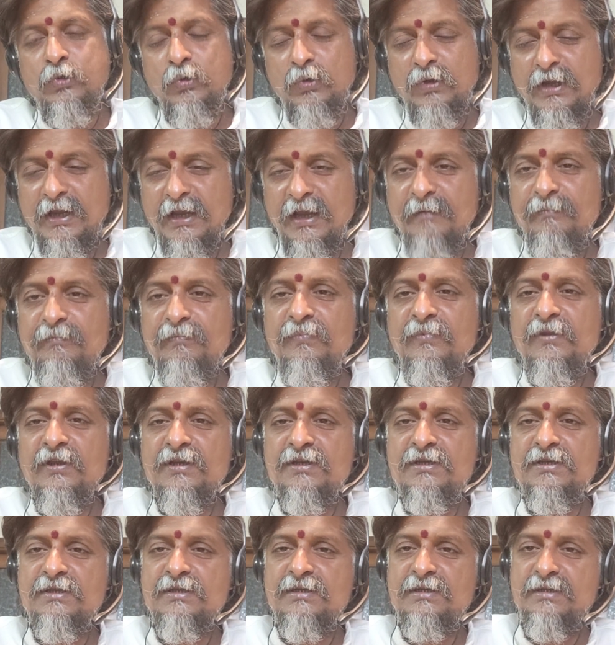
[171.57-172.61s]
To keep
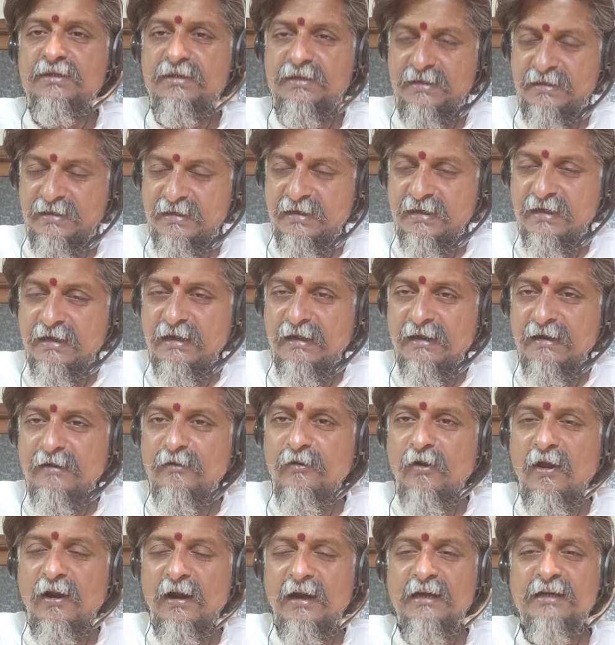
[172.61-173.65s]
this
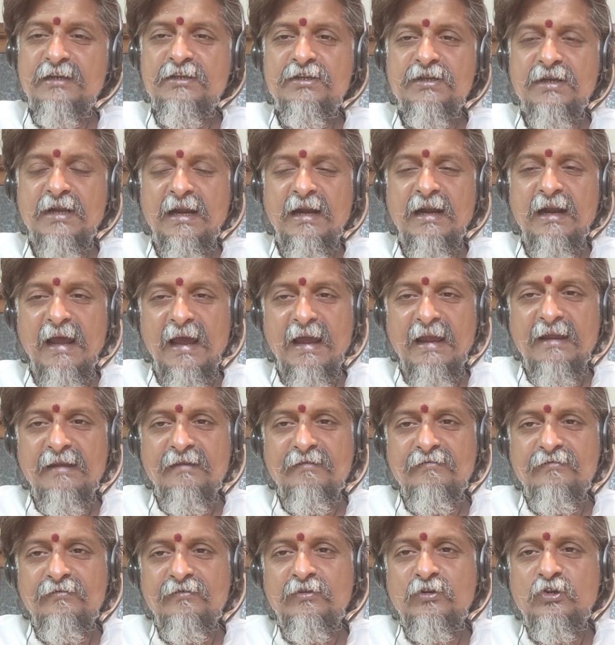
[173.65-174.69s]
knowledge
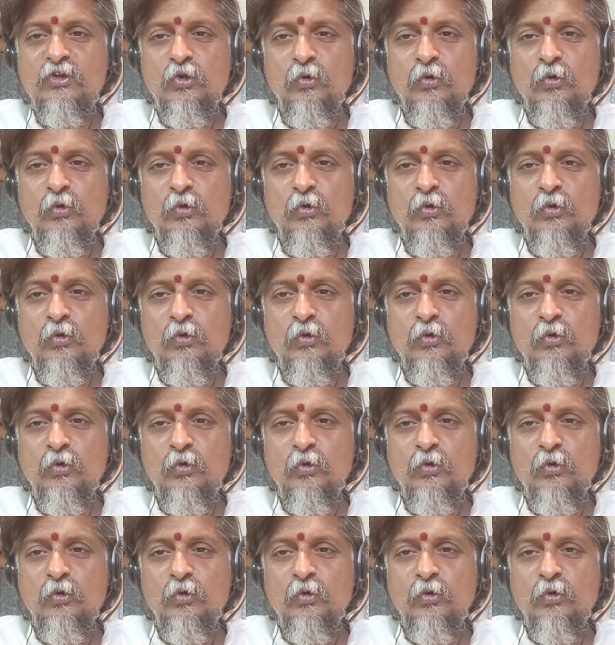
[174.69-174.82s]
alive,